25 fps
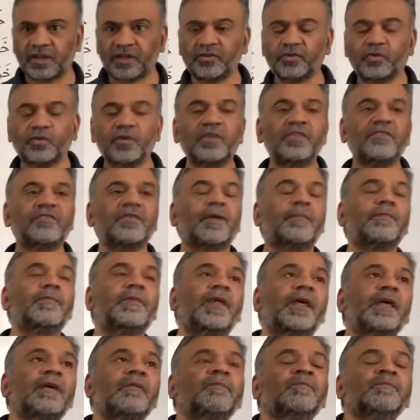doing
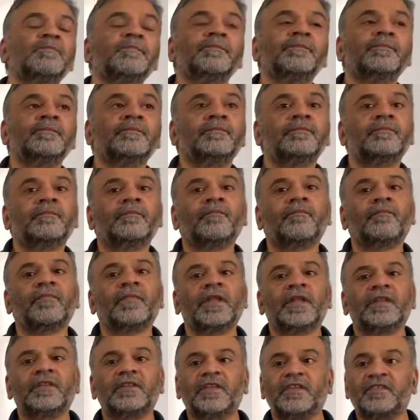something,
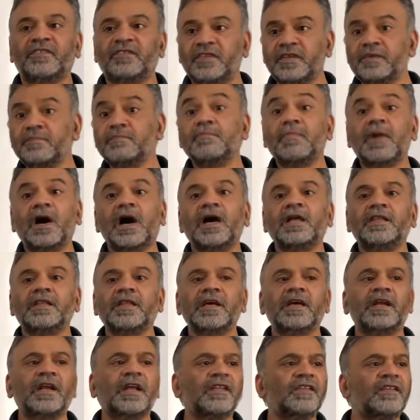they see ma
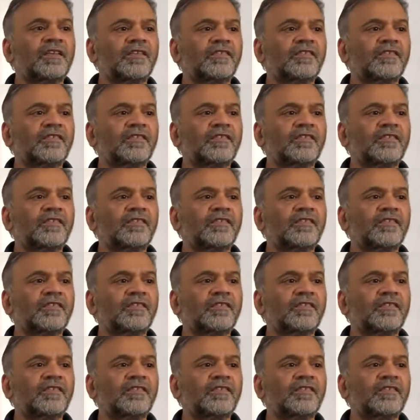there and they